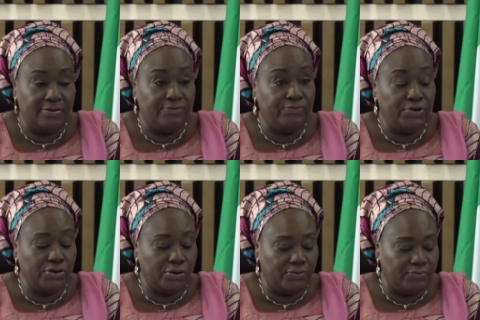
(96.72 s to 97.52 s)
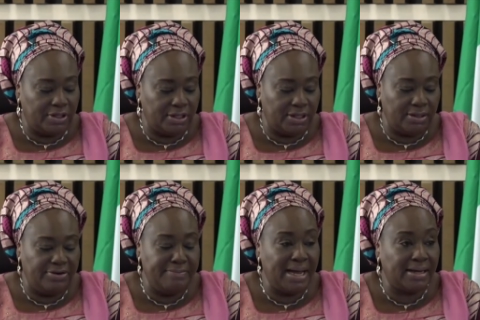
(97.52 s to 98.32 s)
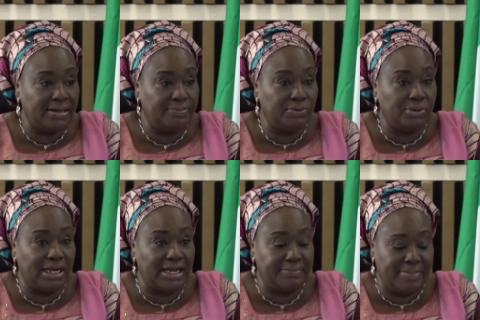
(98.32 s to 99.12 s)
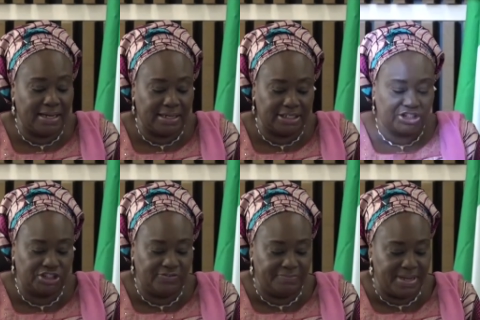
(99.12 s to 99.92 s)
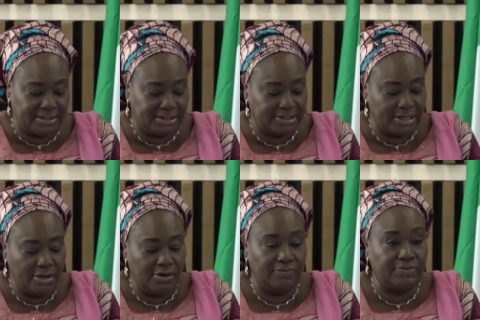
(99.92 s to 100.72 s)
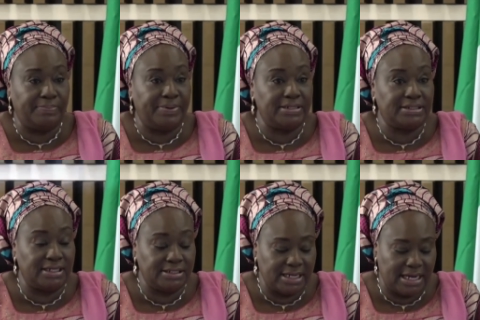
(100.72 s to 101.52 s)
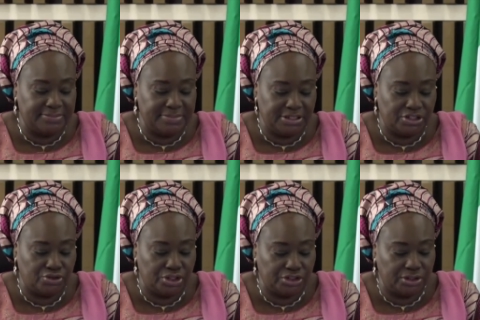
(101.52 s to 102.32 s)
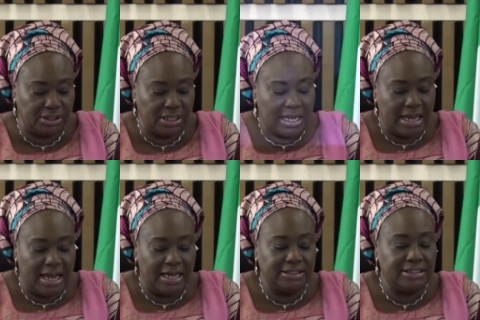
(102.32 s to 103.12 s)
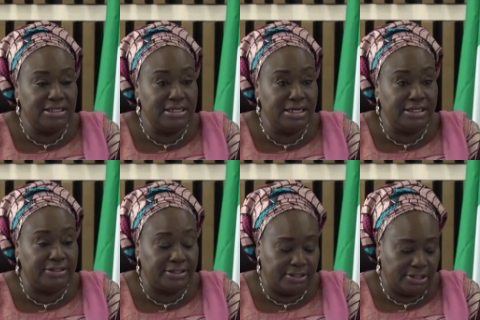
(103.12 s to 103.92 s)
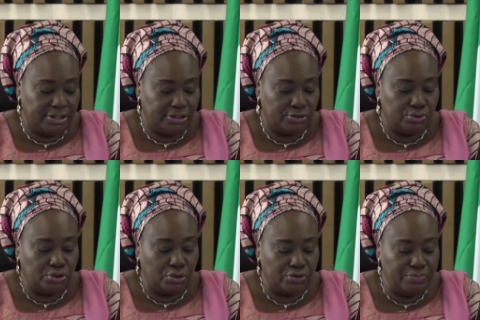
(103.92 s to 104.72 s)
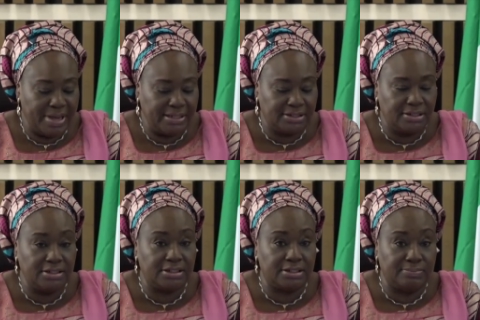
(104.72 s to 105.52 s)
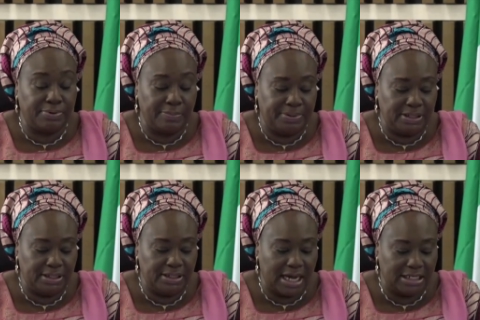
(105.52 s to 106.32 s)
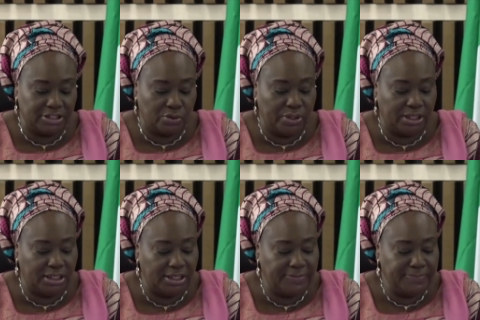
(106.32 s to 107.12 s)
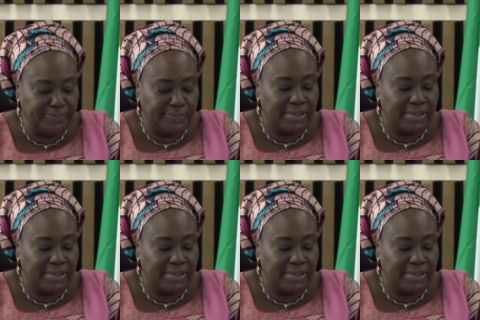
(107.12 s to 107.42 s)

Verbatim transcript: In view of the remarkable landmark achievements of the present administration and the need to document this properly, adequately,